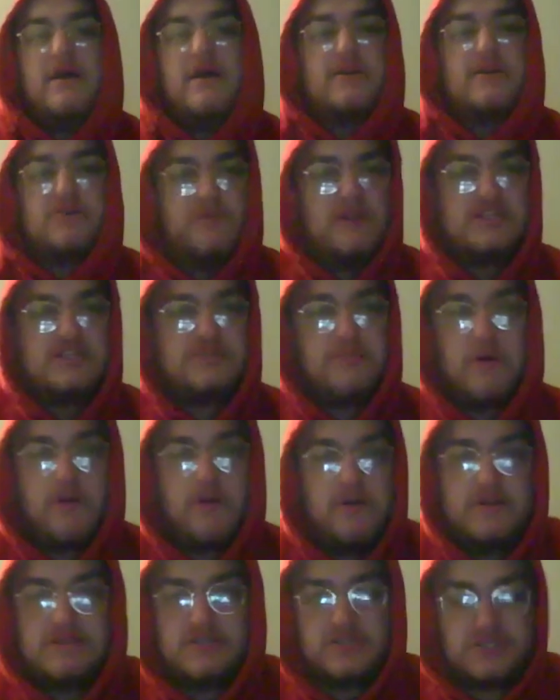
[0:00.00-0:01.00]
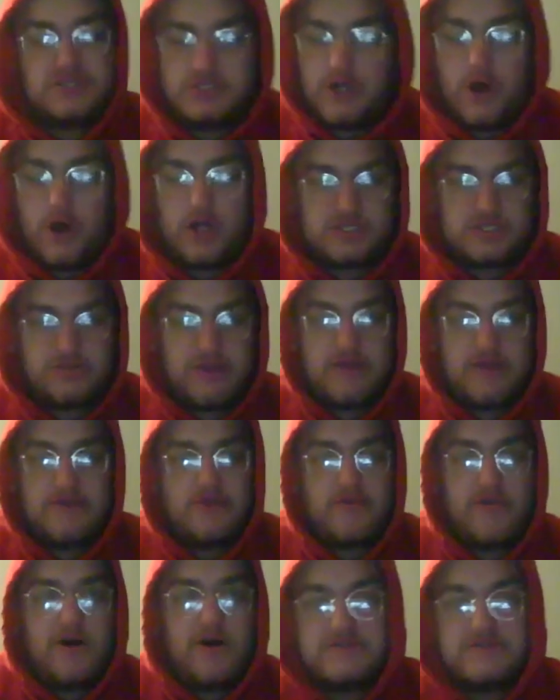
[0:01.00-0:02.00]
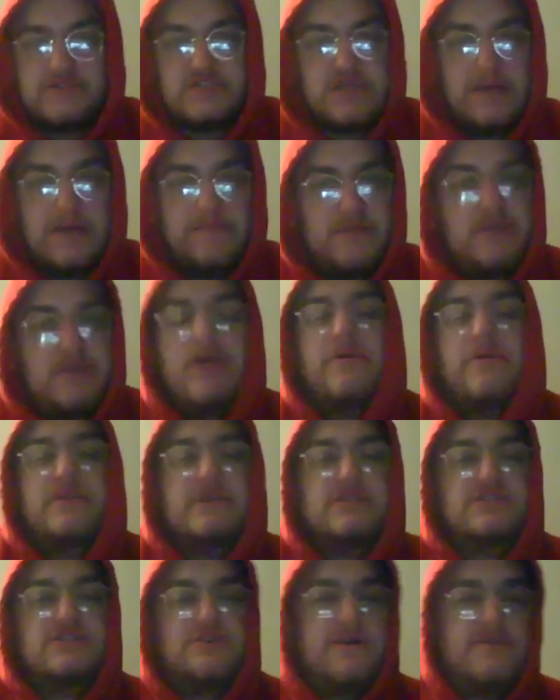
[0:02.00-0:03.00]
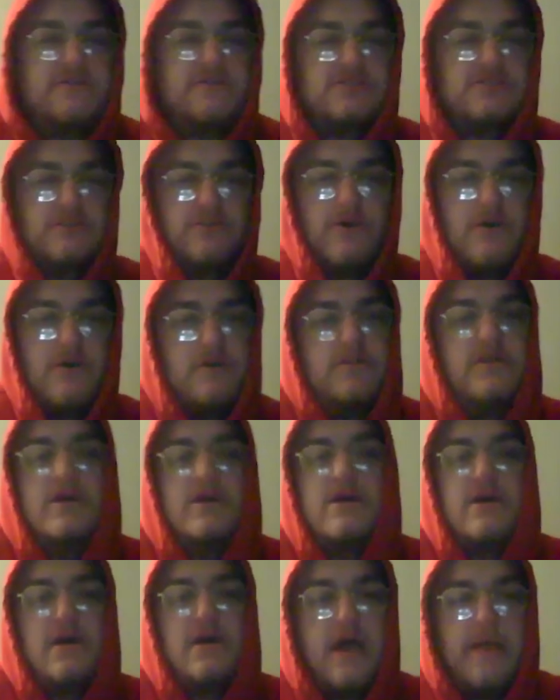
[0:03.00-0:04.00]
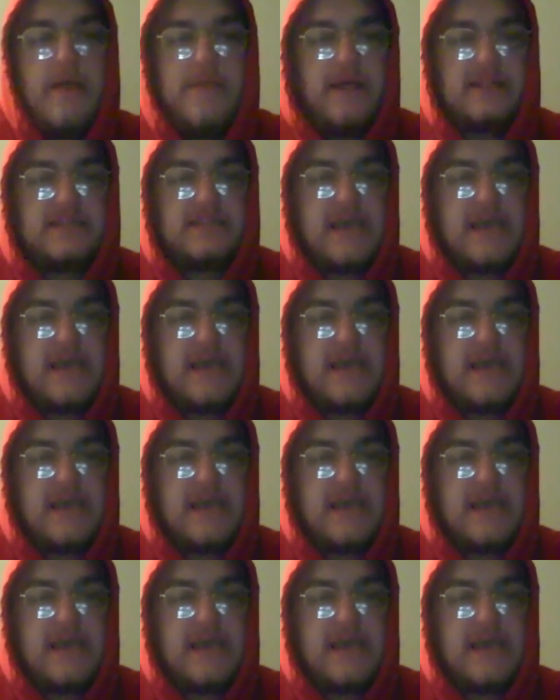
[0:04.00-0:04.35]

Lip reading: Chris Martin does not surrender runs. Let me know when he surrenders a run. And then